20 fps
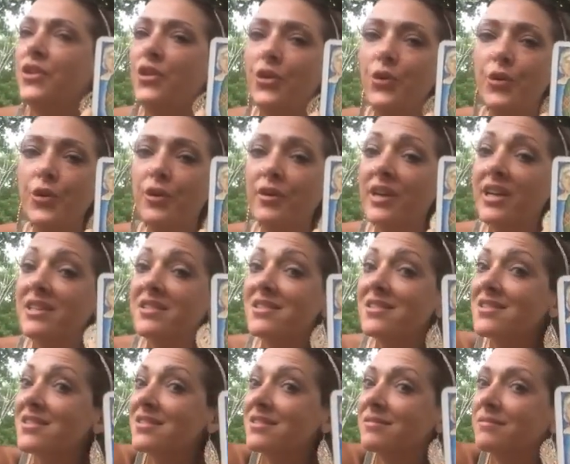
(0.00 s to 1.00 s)

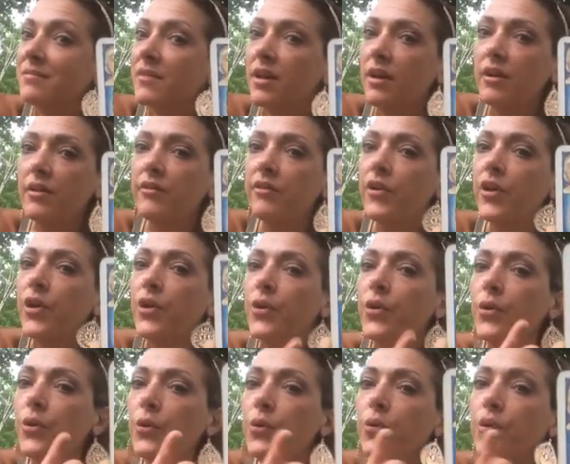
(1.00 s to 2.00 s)
uterus of
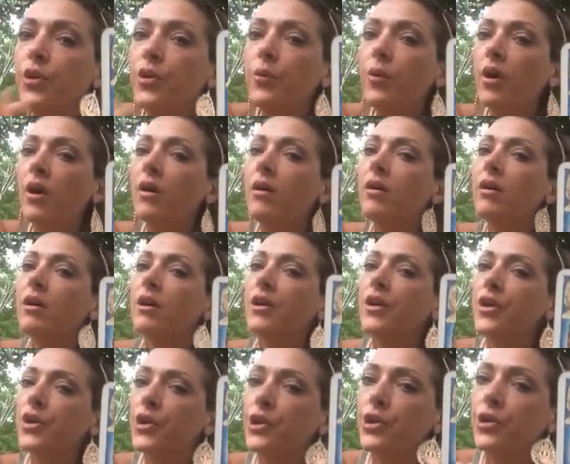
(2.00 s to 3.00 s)
who you
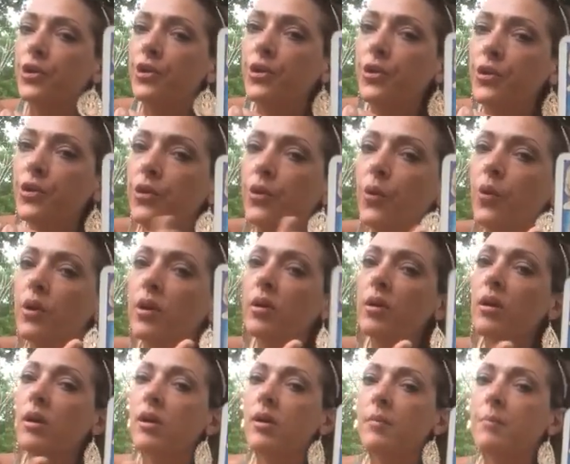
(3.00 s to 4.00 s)
are,
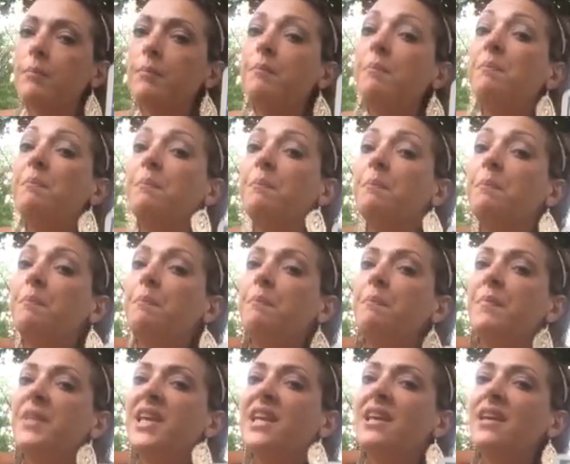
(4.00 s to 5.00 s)
your
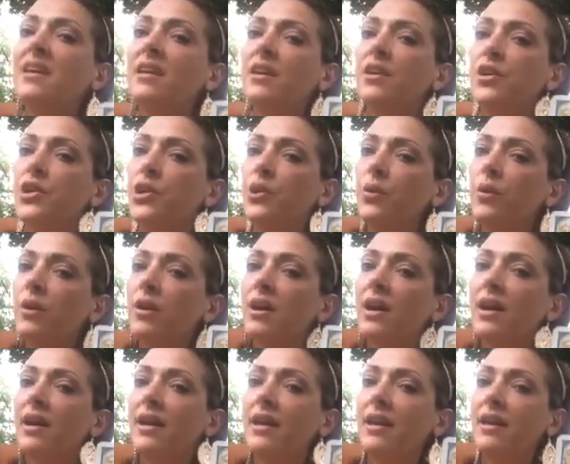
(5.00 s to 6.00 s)
being, your
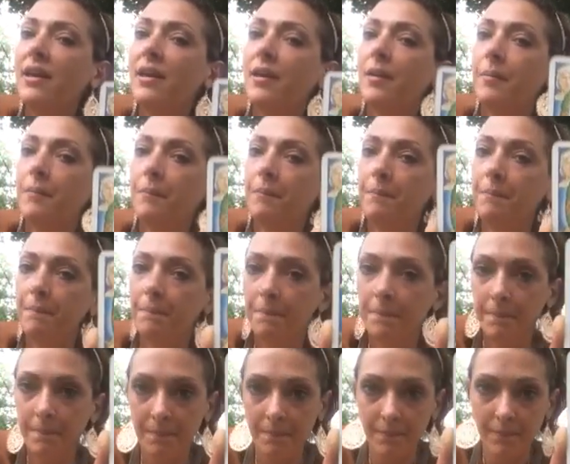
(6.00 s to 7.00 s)
I am.
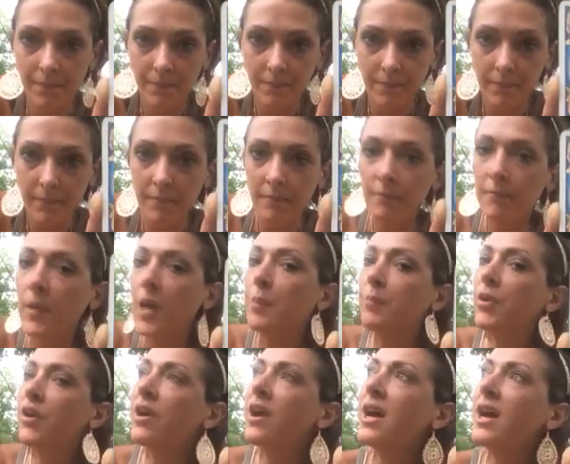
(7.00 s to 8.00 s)

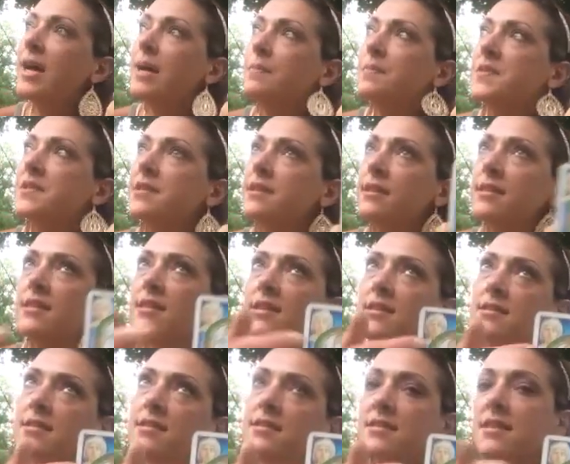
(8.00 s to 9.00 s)
Perhaps
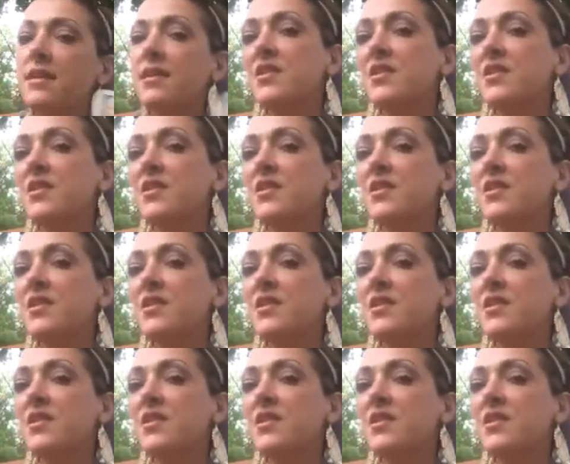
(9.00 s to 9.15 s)
this is